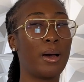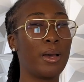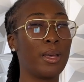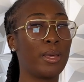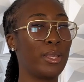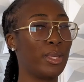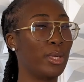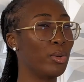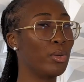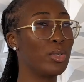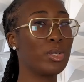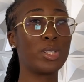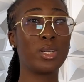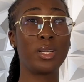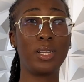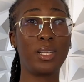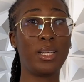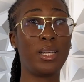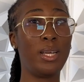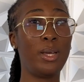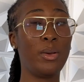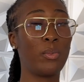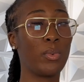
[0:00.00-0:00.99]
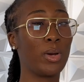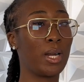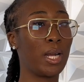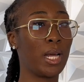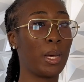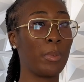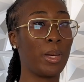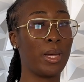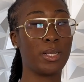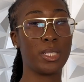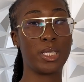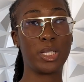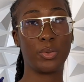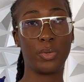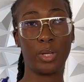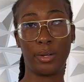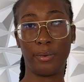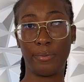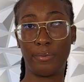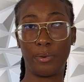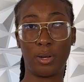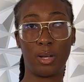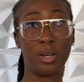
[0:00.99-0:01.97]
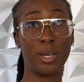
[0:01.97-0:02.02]
Usually when I'm entering
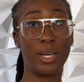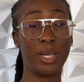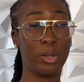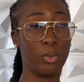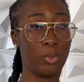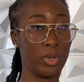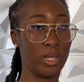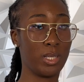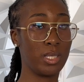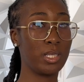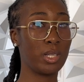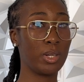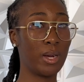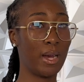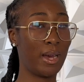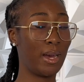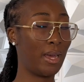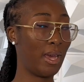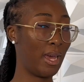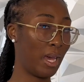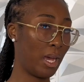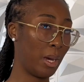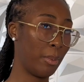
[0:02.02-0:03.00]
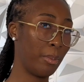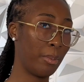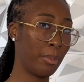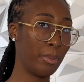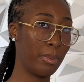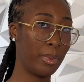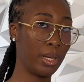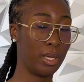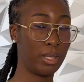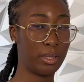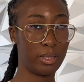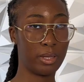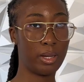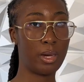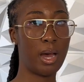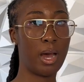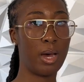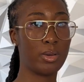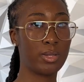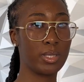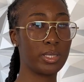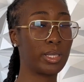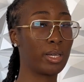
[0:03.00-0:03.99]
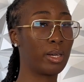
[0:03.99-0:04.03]
fall and winter, I am in the
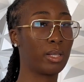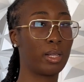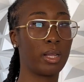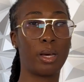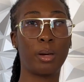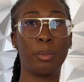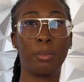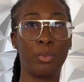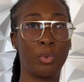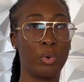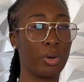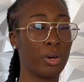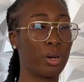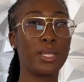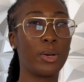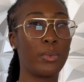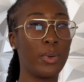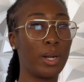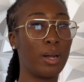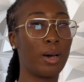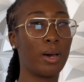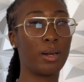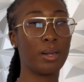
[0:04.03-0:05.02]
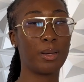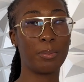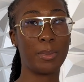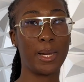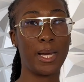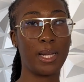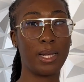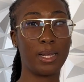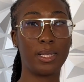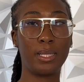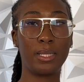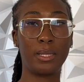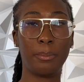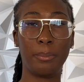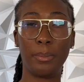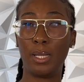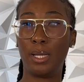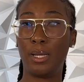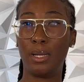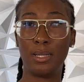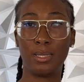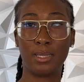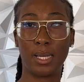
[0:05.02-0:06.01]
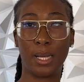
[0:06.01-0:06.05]
house a lot more, so it automatically
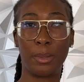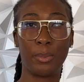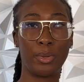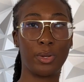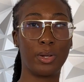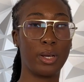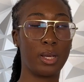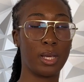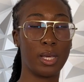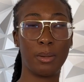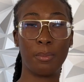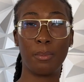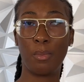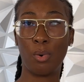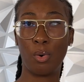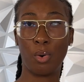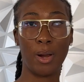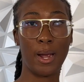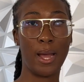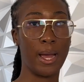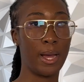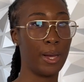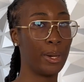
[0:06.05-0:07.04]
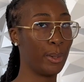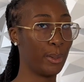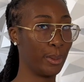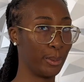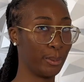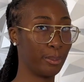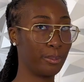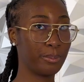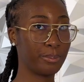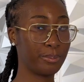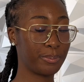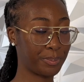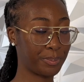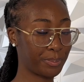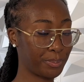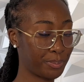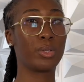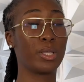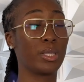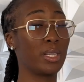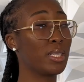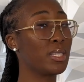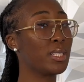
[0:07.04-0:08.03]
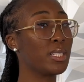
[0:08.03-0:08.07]
means I'm cooking more at home.
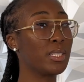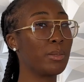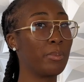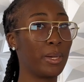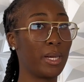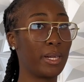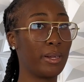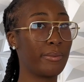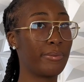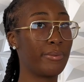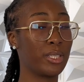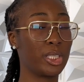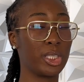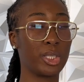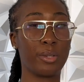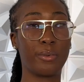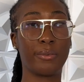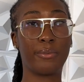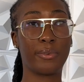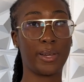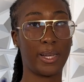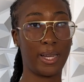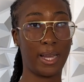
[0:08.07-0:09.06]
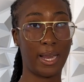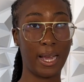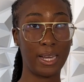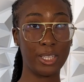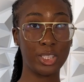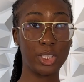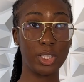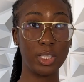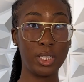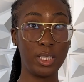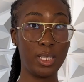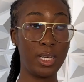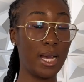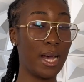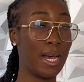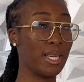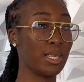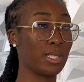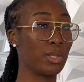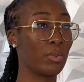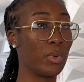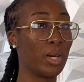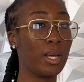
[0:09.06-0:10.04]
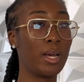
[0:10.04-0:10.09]
This is beneficial financially
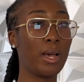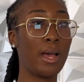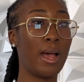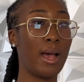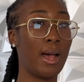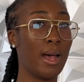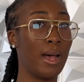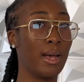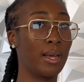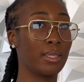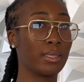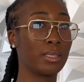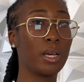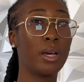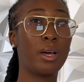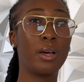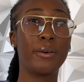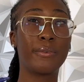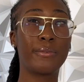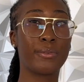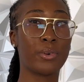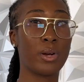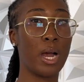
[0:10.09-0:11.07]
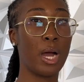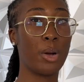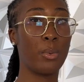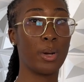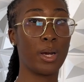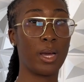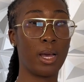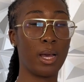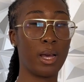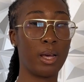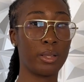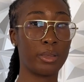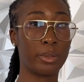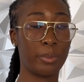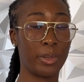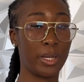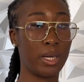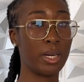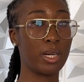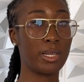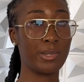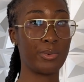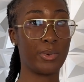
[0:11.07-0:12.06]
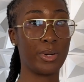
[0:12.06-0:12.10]
as well as for our health
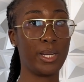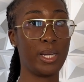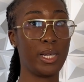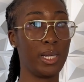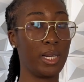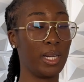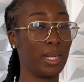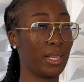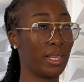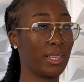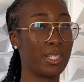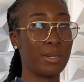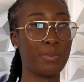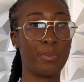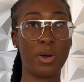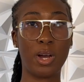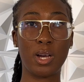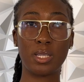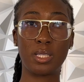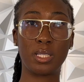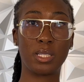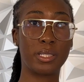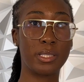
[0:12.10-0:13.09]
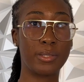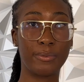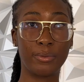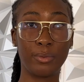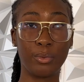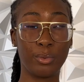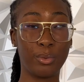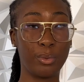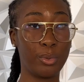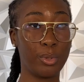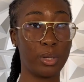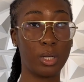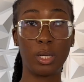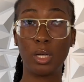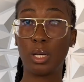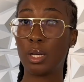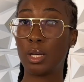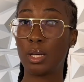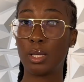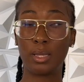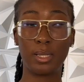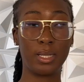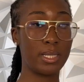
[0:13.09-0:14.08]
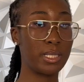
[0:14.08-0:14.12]
because we're eating less processed food,
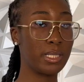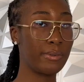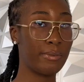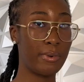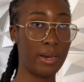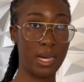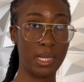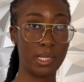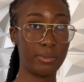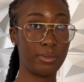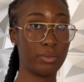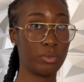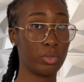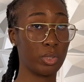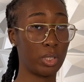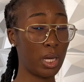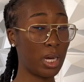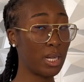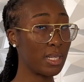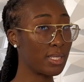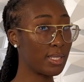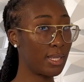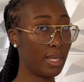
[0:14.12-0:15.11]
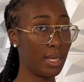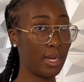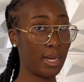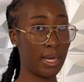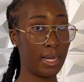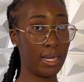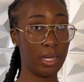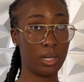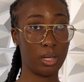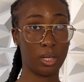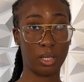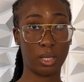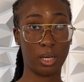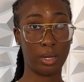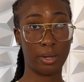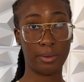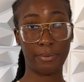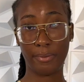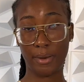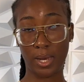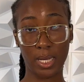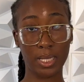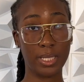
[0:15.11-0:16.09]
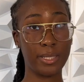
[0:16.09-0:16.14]
less fast food. Not saying I eat a lot of
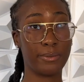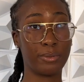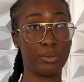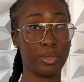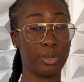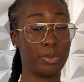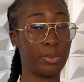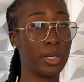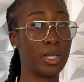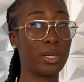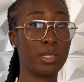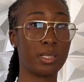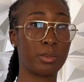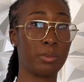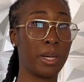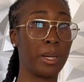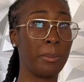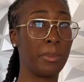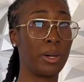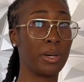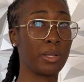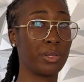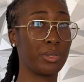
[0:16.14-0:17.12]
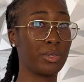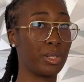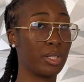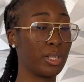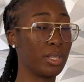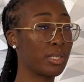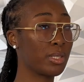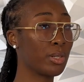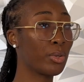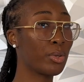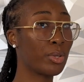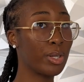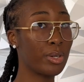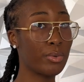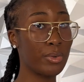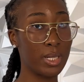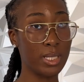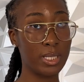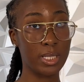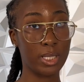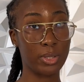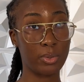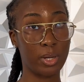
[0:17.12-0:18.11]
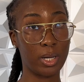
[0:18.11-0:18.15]
fast foods because my mother does own a
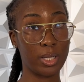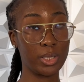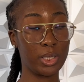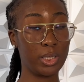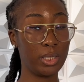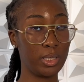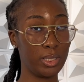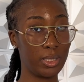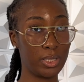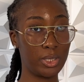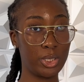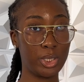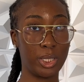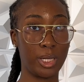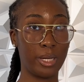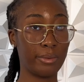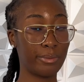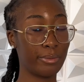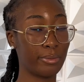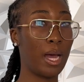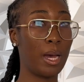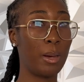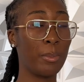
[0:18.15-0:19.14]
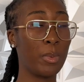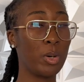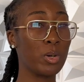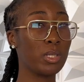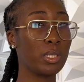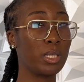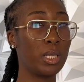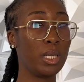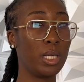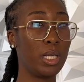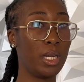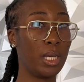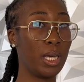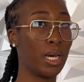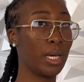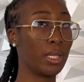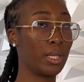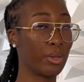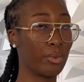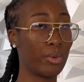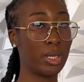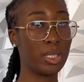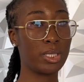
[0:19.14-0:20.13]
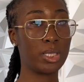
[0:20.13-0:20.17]
restaurant. She's a chef. I mostly eat at
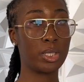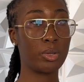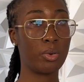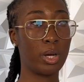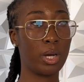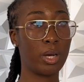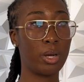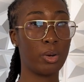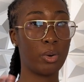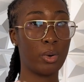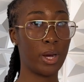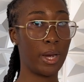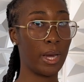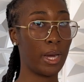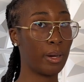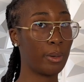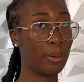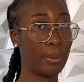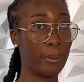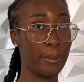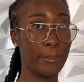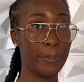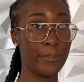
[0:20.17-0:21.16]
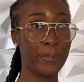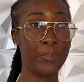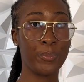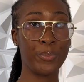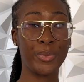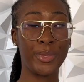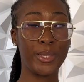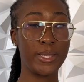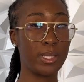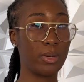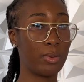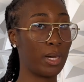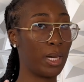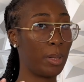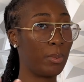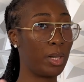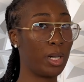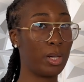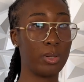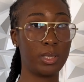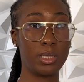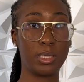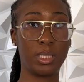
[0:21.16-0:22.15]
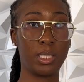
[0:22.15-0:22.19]
the restaurant or at home. So I'm
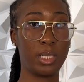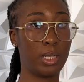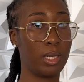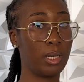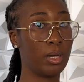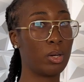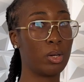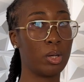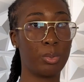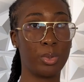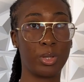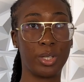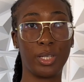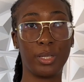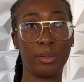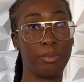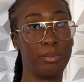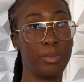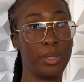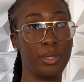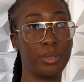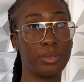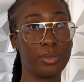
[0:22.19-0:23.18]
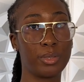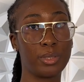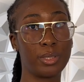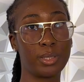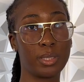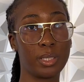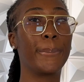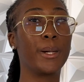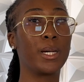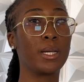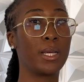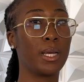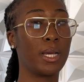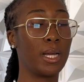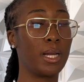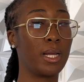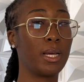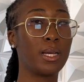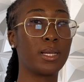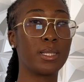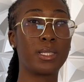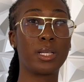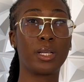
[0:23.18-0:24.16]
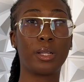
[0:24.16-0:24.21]
always eating home-cooked meals. But getting
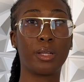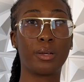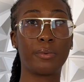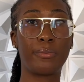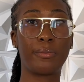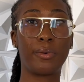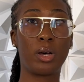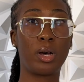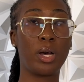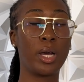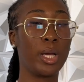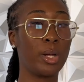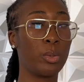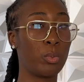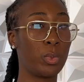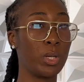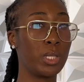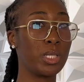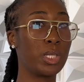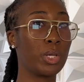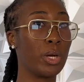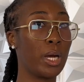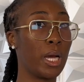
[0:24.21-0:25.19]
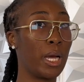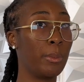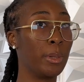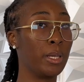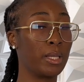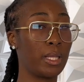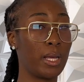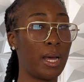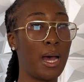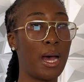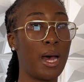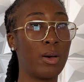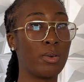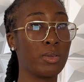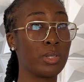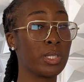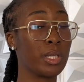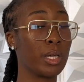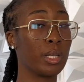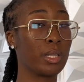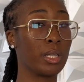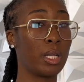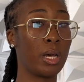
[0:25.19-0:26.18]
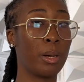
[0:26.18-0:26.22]
into the fall and winter, I'm in the house
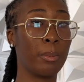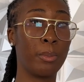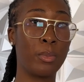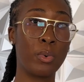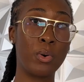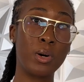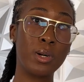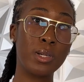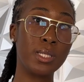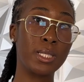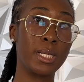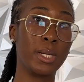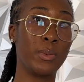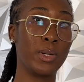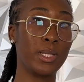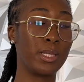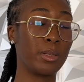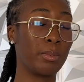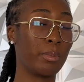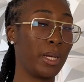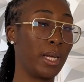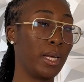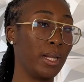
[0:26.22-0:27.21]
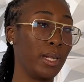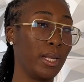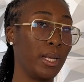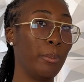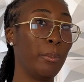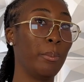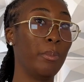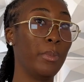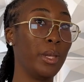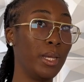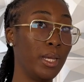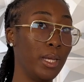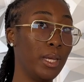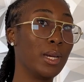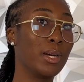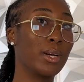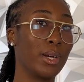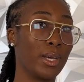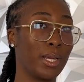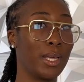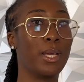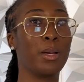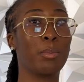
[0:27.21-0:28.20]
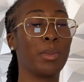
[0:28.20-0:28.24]
a lot more, so it's mainly me
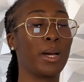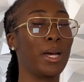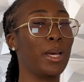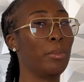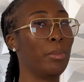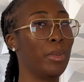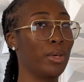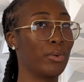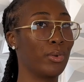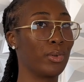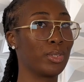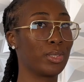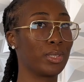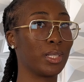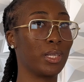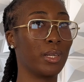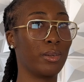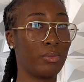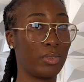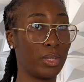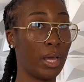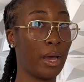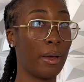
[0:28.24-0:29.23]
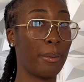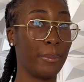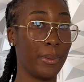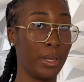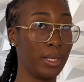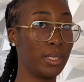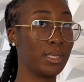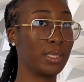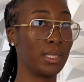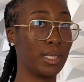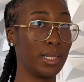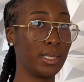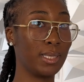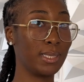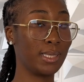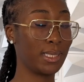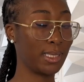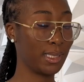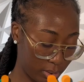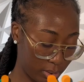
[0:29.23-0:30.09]
cooking my meals, if that makes sense.